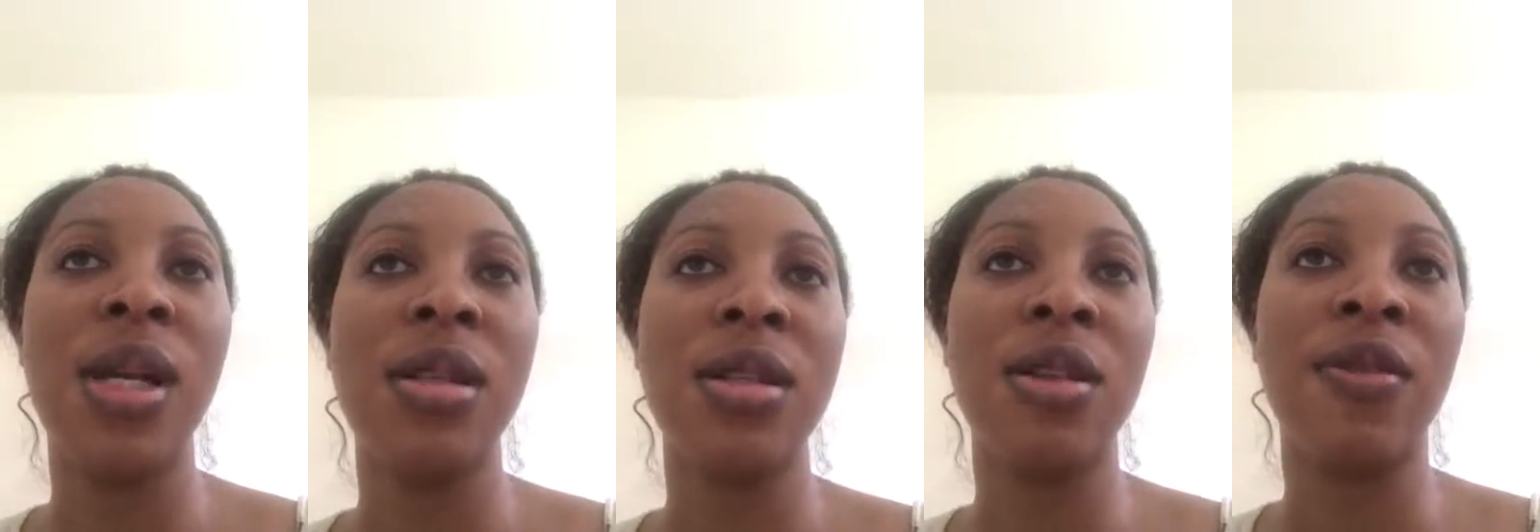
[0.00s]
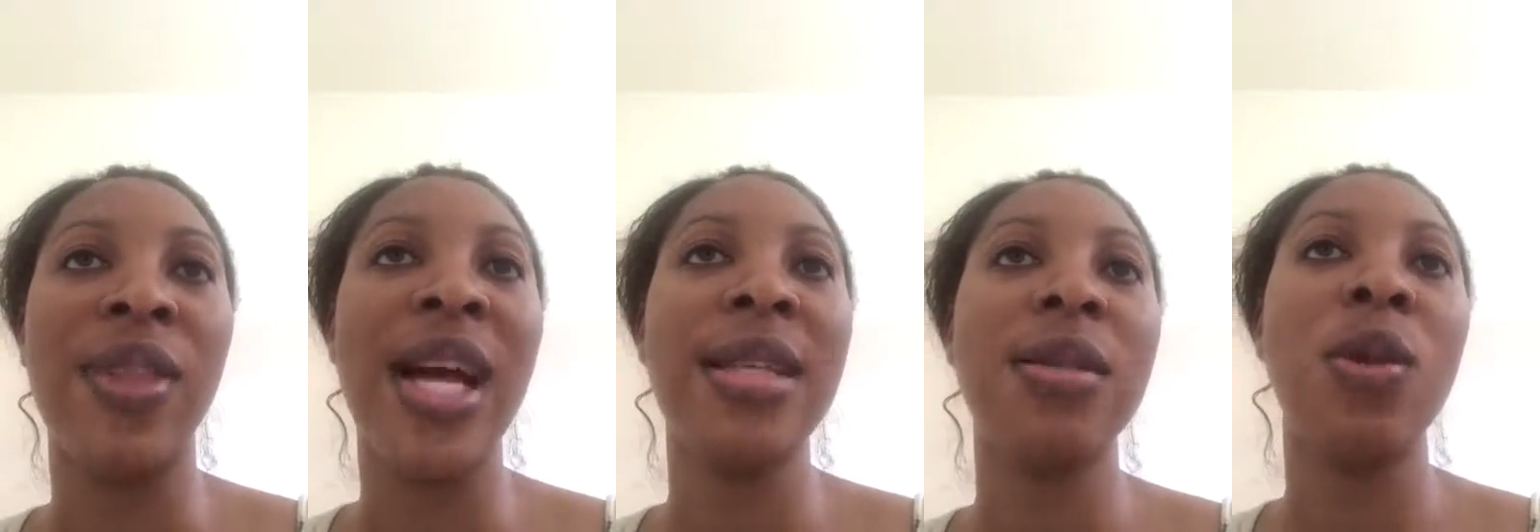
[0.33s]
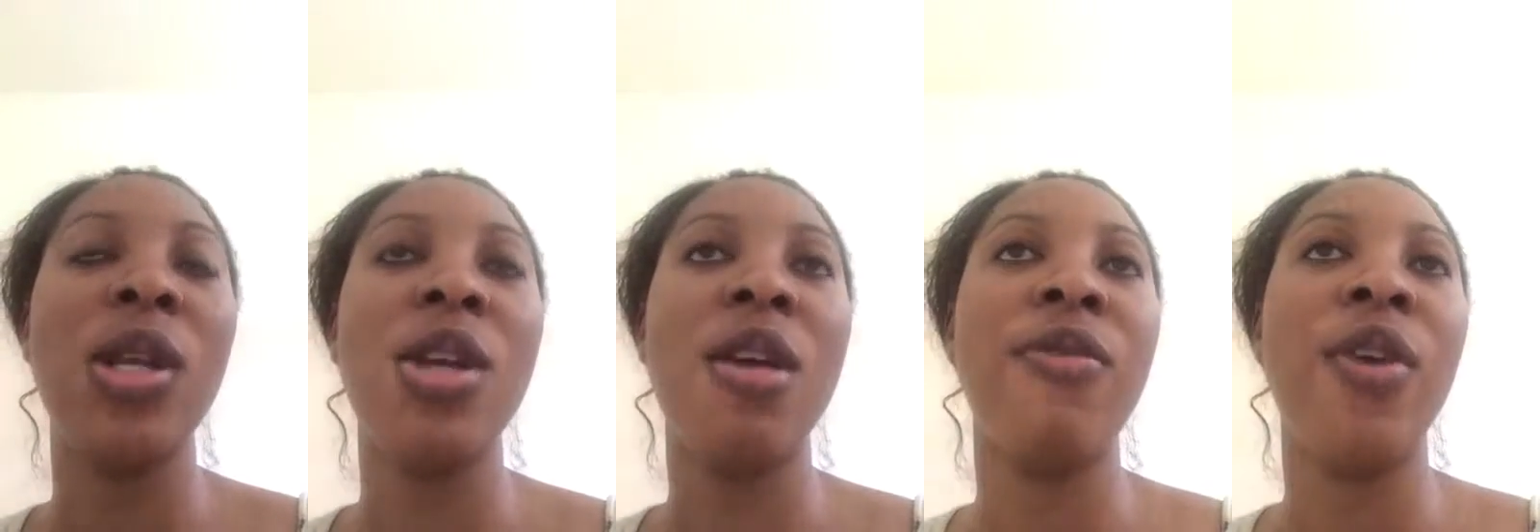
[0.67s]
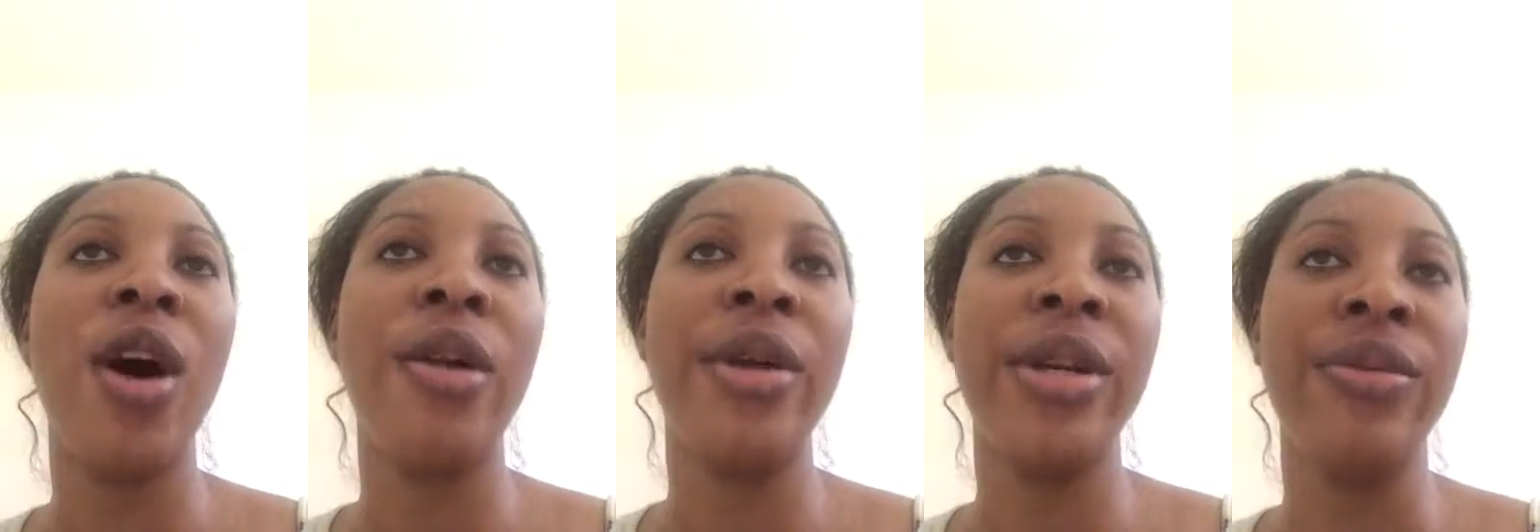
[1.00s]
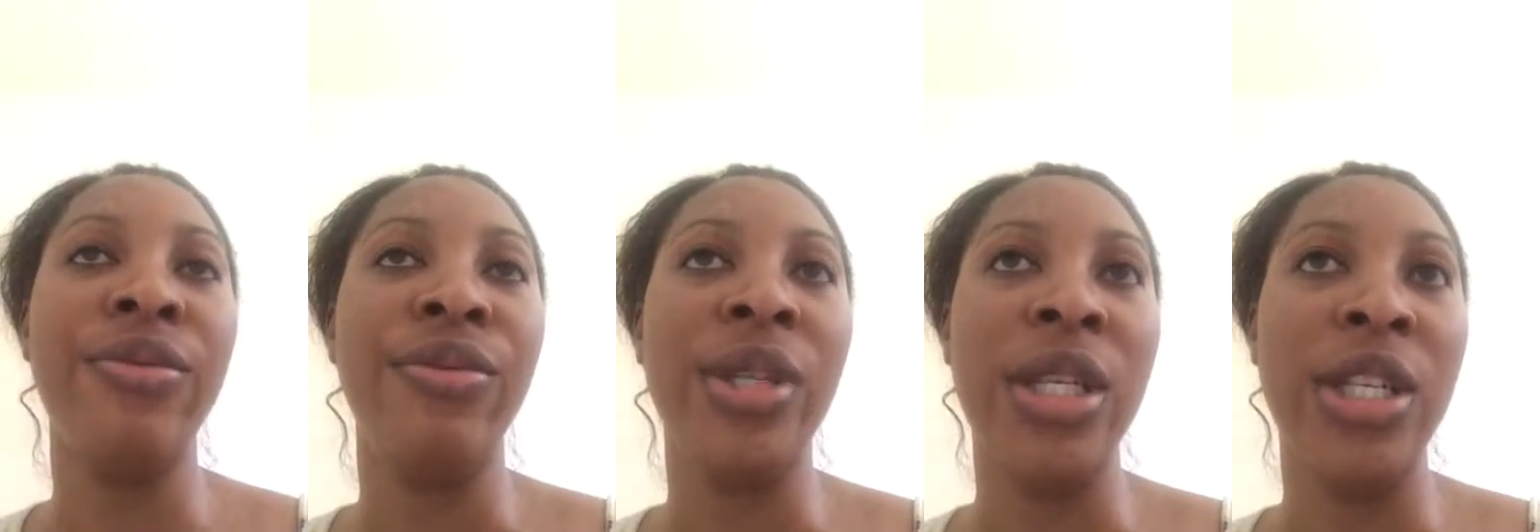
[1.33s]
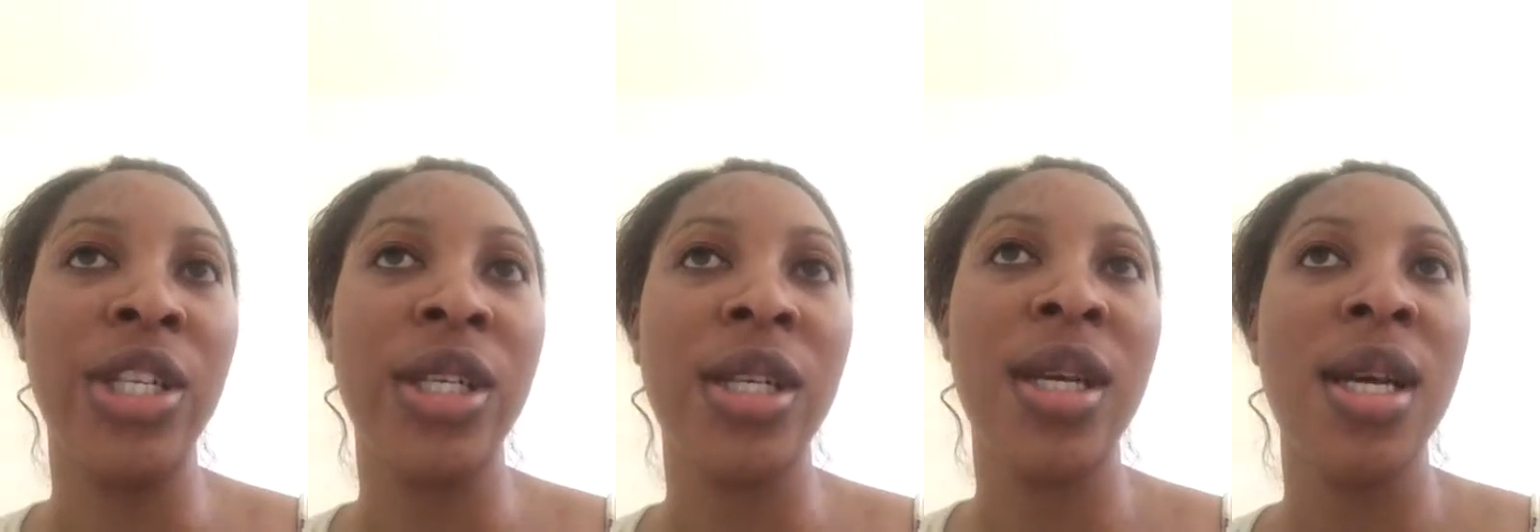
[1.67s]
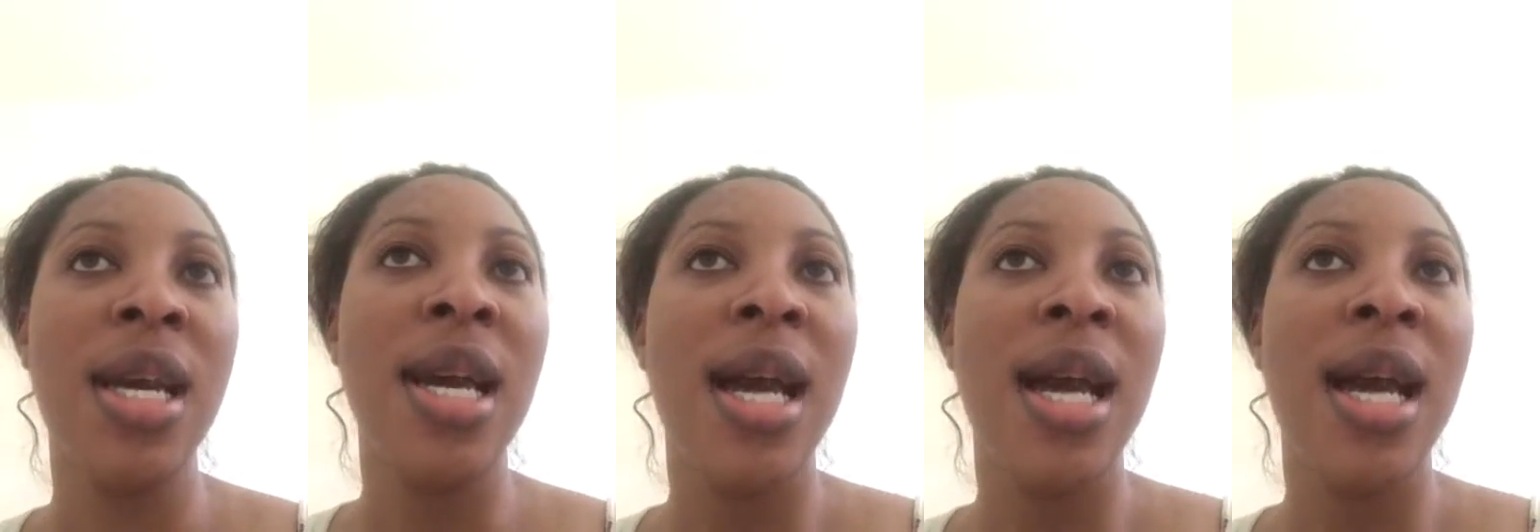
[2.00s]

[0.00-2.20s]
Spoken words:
and stuff. That's when you have already reached.